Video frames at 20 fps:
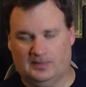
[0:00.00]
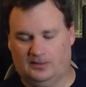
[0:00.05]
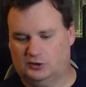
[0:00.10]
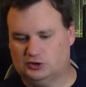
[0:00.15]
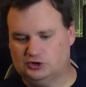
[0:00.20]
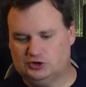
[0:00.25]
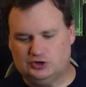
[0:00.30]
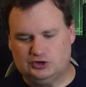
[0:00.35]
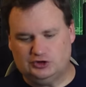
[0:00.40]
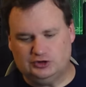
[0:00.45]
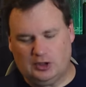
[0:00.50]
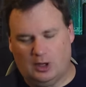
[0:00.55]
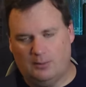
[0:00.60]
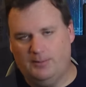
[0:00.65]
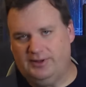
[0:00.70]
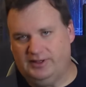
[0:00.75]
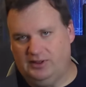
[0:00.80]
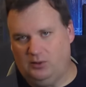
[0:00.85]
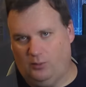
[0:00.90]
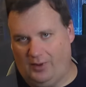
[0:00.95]
There's so
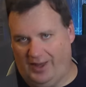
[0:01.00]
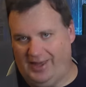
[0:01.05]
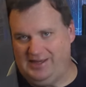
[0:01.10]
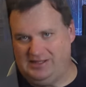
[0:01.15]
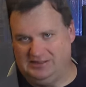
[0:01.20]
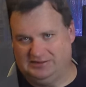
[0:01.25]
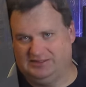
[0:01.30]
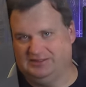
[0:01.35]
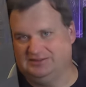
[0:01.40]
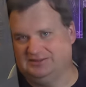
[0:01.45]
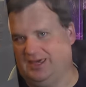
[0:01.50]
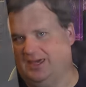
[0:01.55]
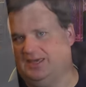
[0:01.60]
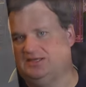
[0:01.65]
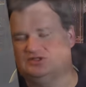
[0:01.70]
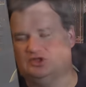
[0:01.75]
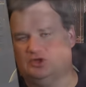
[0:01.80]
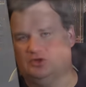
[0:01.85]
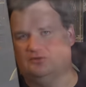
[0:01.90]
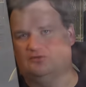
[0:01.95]
many ways this
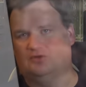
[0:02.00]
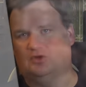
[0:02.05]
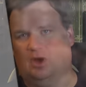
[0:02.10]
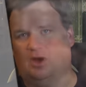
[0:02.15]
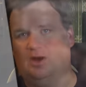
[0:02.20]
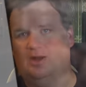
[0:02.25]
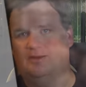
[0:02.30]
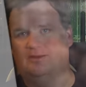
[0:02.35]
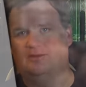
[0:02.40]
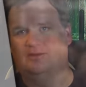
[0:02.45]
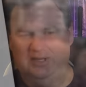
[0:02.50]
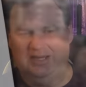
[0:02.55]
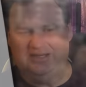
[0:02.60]
case could have gone.